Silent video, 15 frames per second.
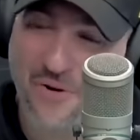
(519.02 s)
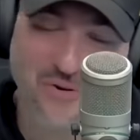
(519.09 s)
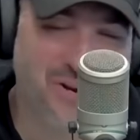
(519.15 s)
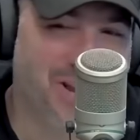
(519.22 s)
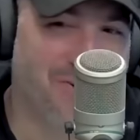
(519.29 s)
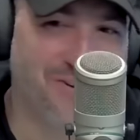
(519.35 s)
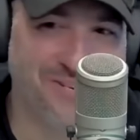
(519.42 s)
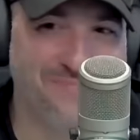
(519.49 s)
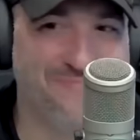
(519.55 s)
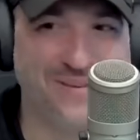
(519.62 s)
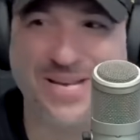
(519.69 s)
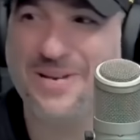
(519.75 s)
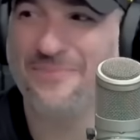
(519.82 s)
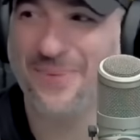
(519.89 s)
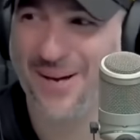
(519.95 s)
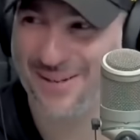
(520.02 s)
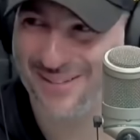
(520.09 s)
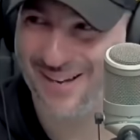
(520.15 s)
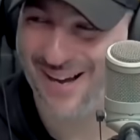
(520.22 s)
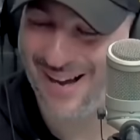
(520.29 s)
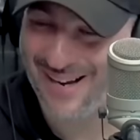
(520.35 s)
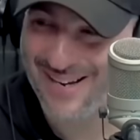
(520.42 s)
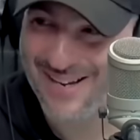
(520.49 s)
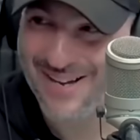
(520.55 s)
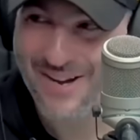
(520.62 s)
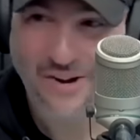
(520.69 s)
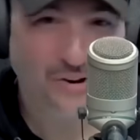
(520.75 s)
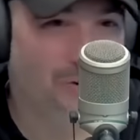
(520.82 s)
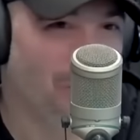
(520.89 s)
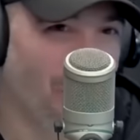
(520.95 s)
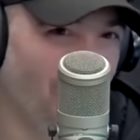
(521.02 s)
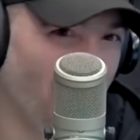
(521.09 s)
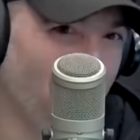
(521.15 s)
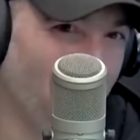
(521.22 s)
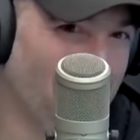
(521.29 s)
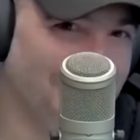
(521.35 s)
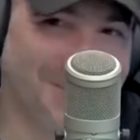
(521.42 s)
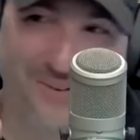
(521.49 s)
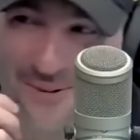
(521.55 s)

who couldn't be a Buckeye who want to bust